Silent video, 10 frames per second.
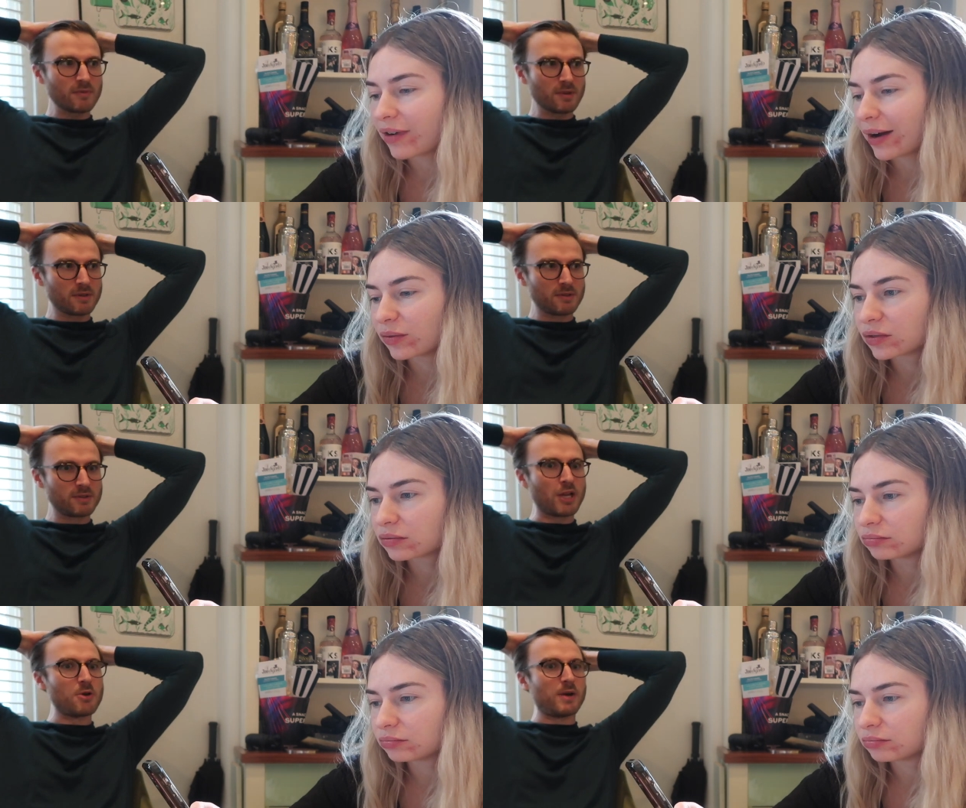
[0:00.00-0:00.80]

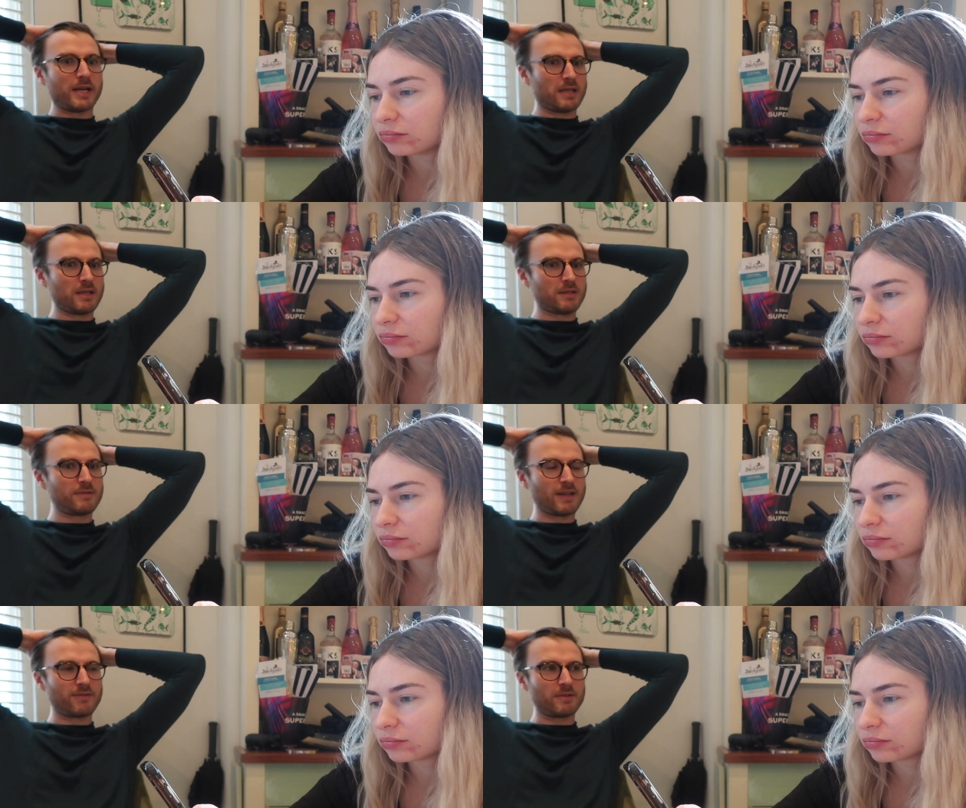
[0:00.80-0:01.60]
Speaker 1: round. No way,
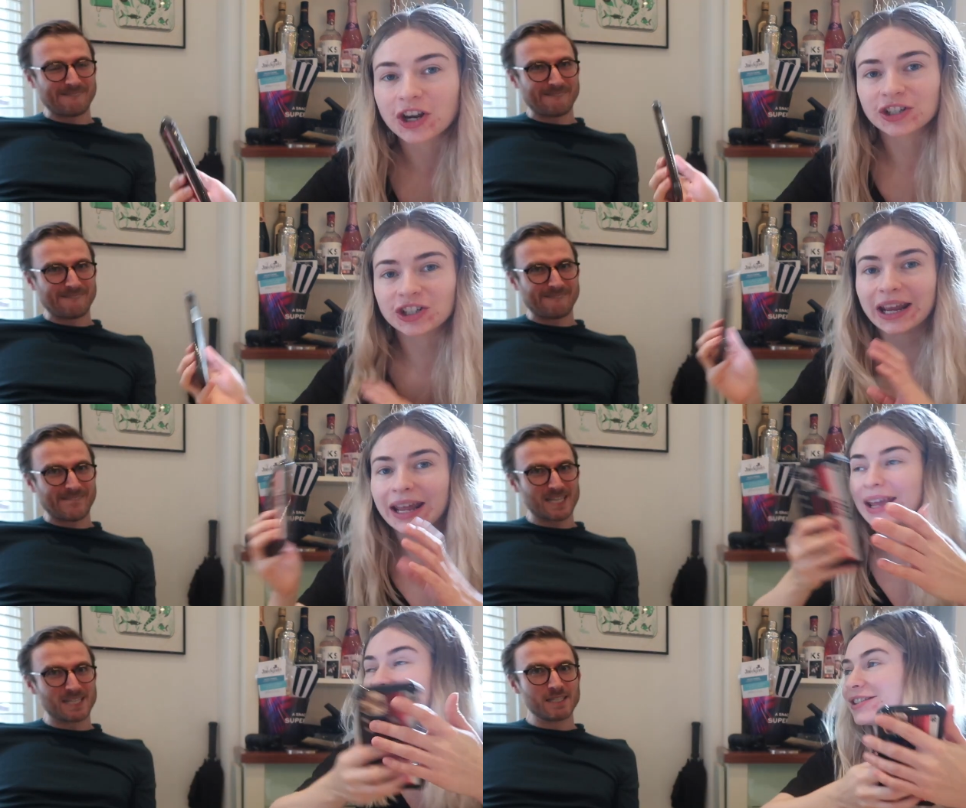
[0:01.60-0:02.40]
you've
Speaker 2: definitely...
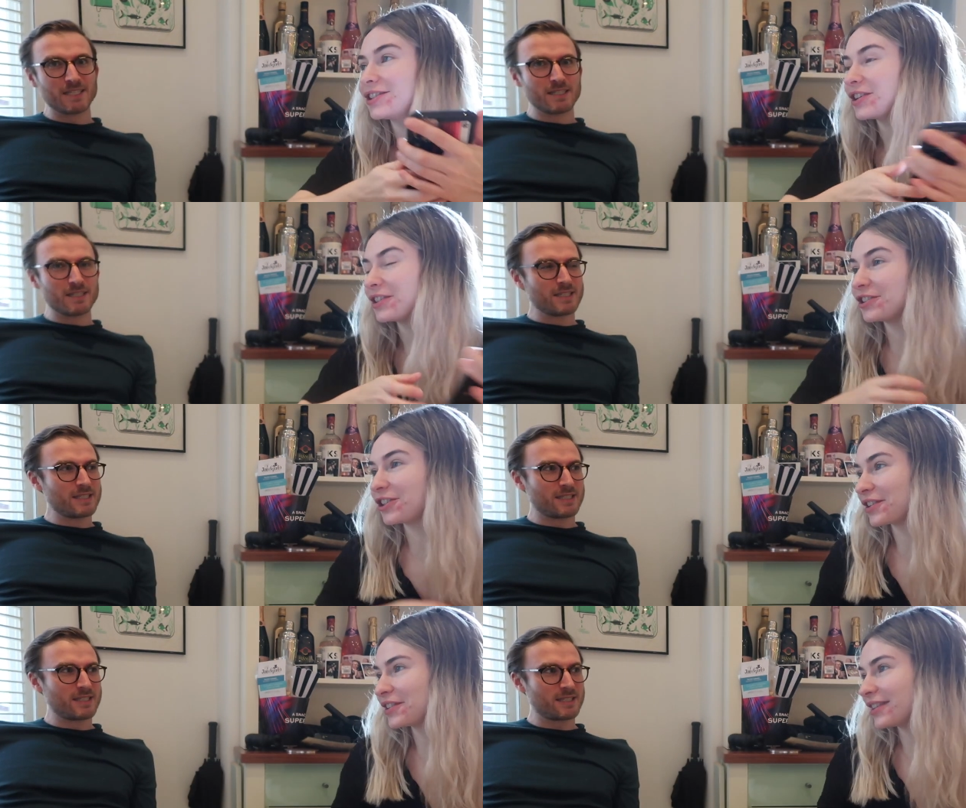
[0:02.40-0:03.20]
G is
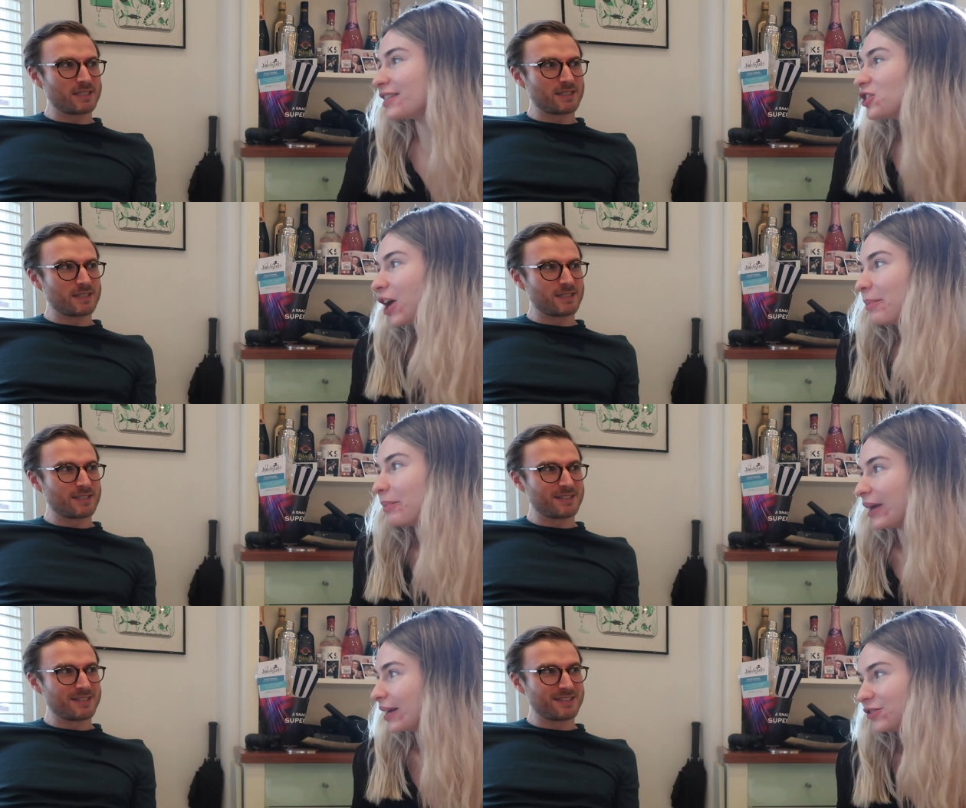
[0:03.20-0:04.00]
just the
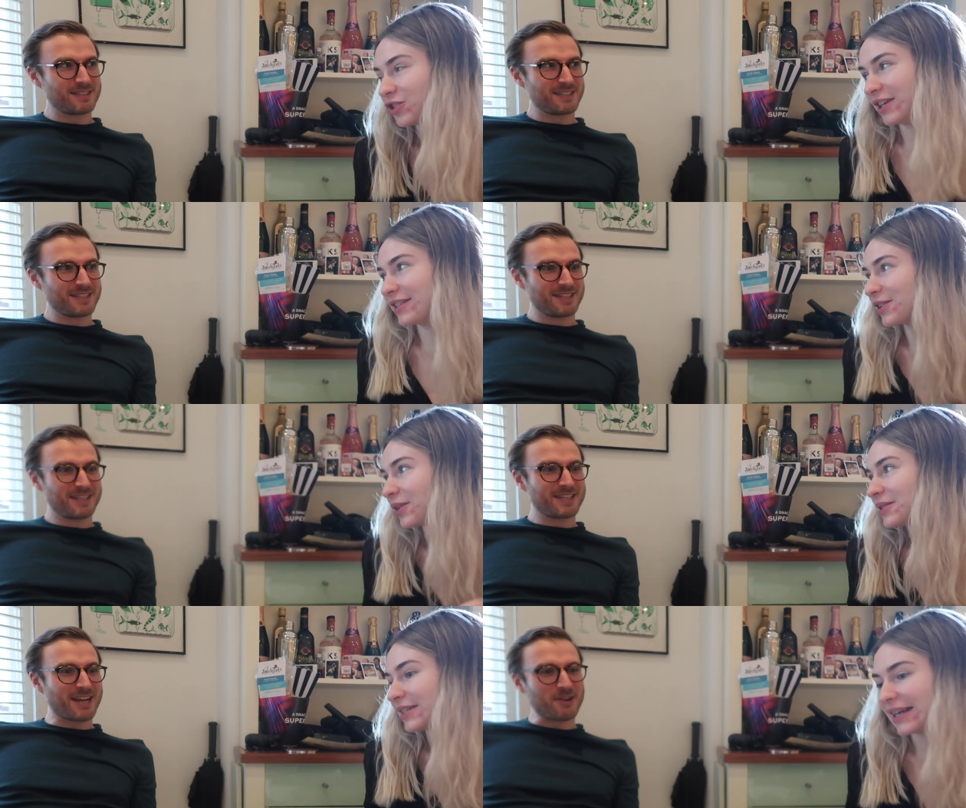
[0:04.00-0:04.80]
champion of cheese
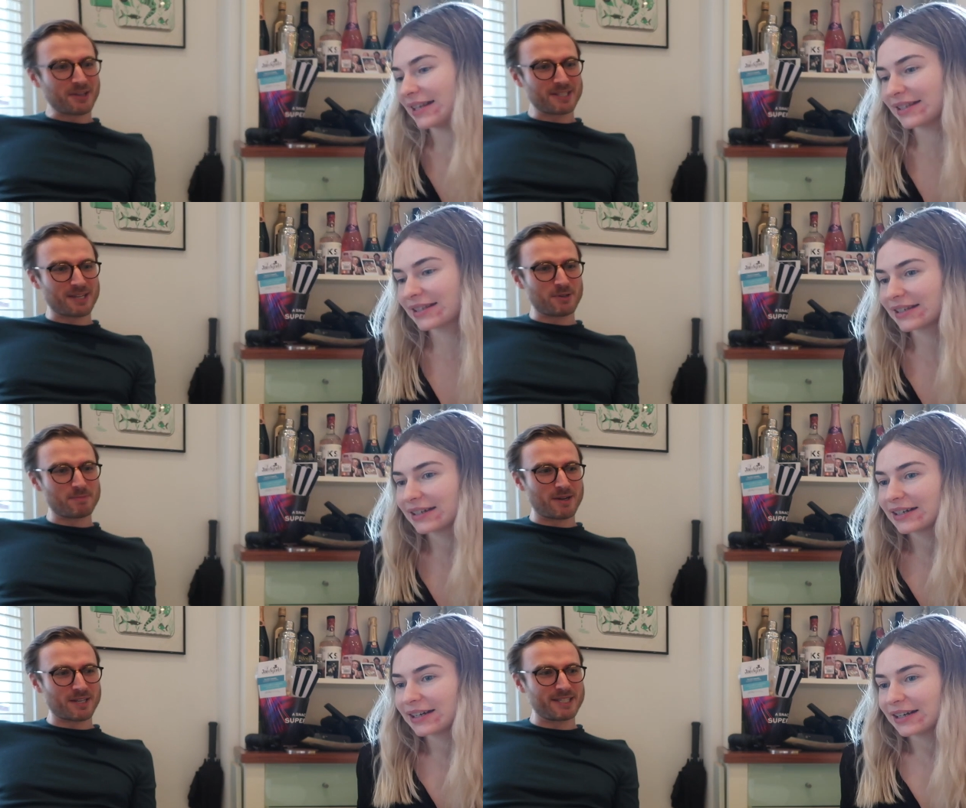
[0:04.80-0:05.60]
toasties.
Speaker 1: Because I
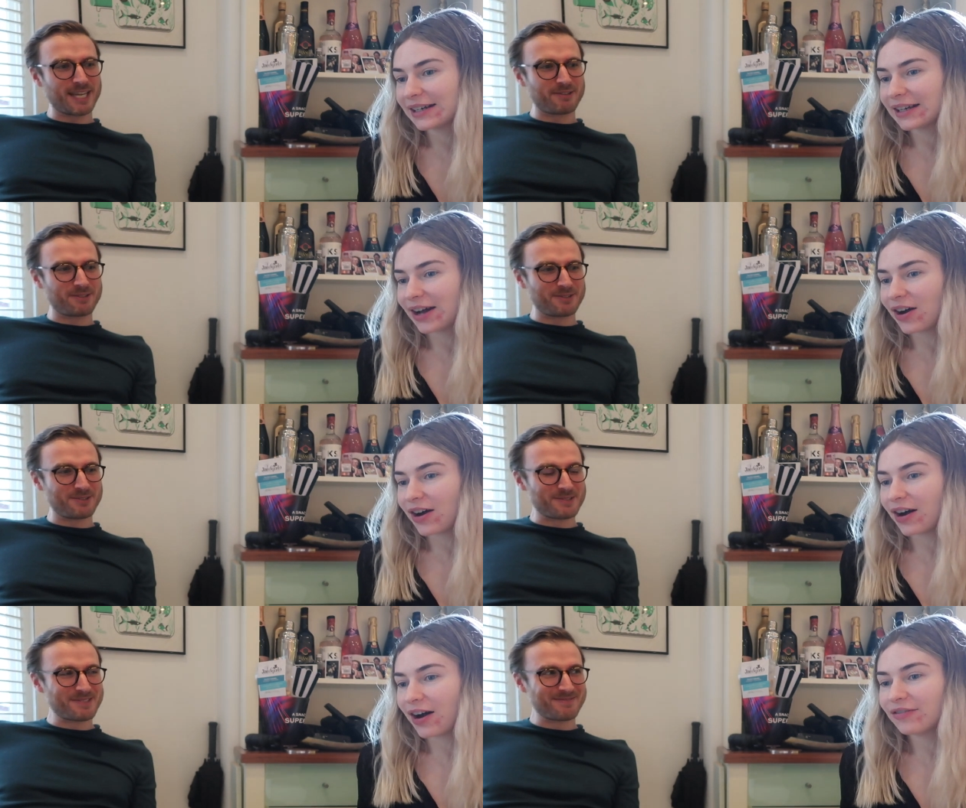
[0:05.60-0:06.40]
always mark you down on
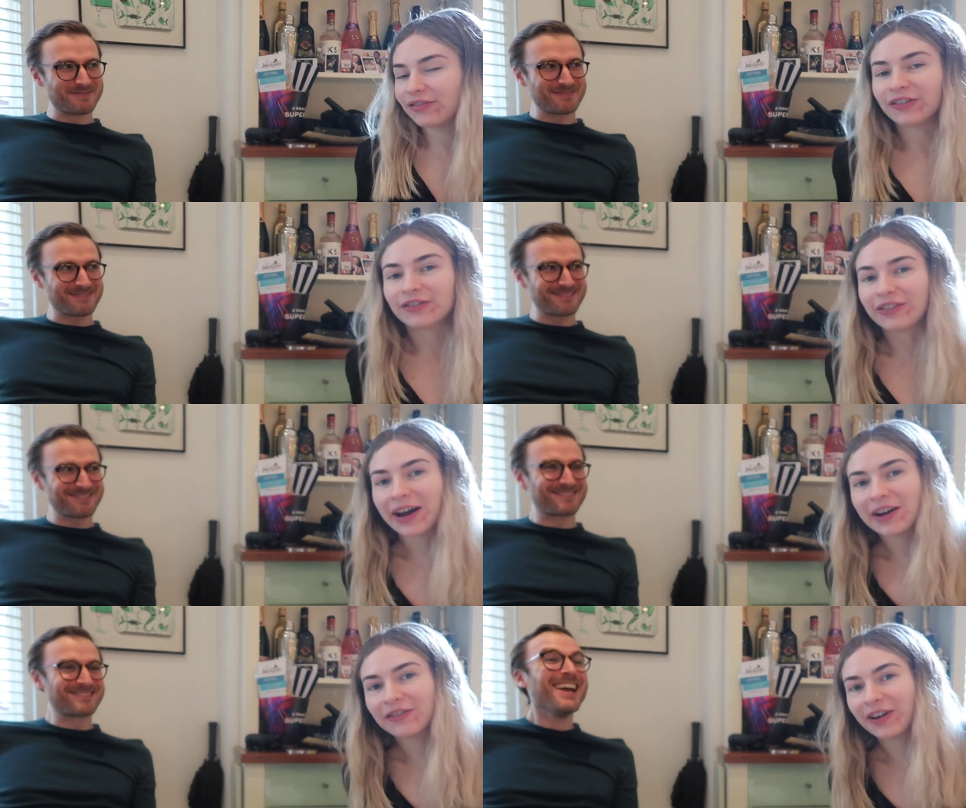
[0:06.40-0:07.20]
yours.
Speaker 2: I've fa